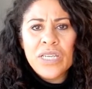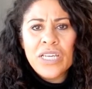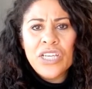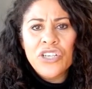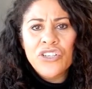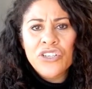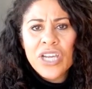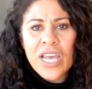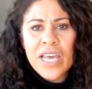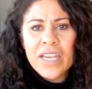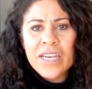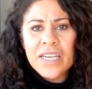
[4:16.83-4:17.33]

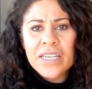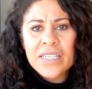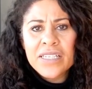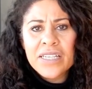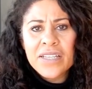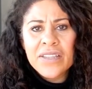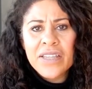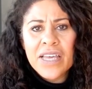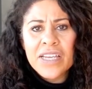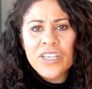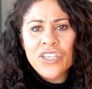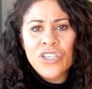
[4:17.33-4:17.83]
each character
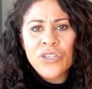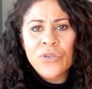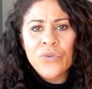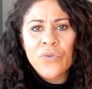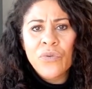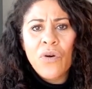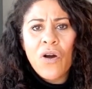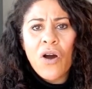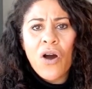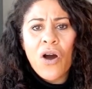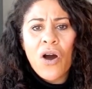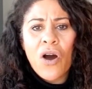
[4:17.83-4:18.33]
that
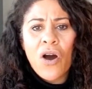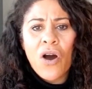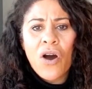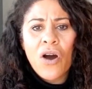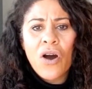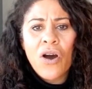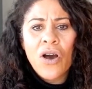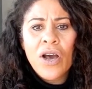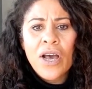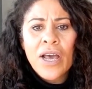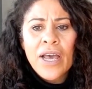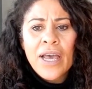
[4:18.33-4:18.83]
you
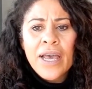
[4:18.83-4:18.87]
are